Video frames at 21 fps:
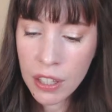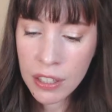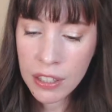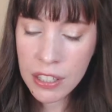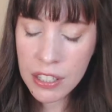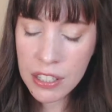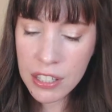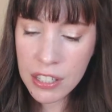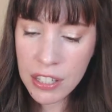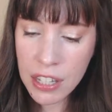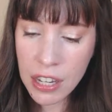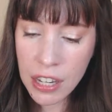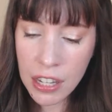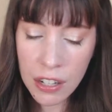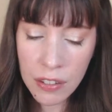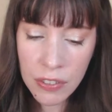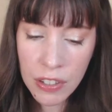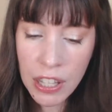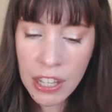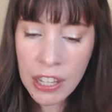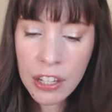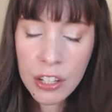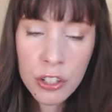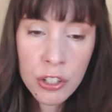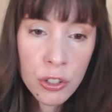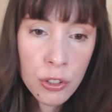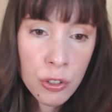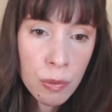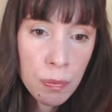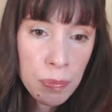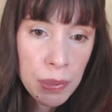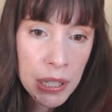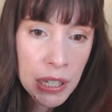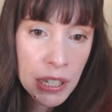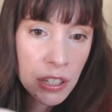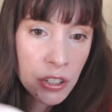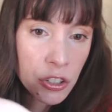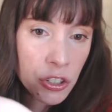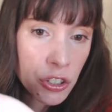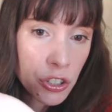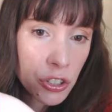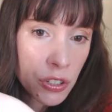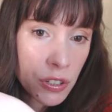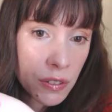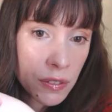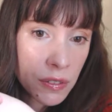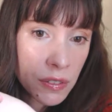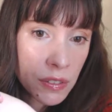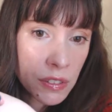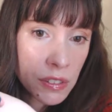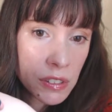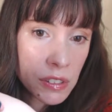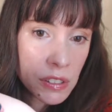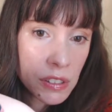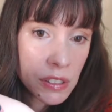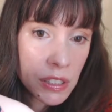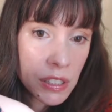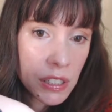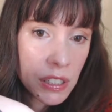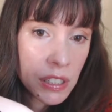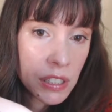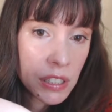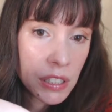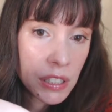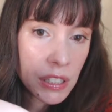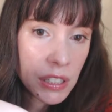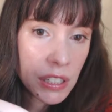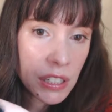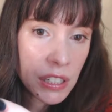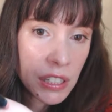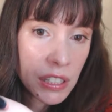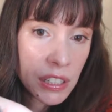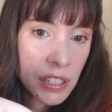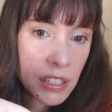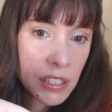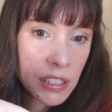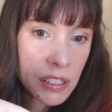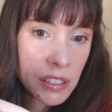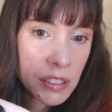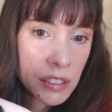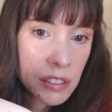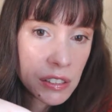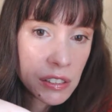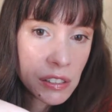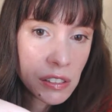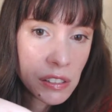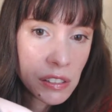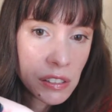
This is kind of like a nude peach, and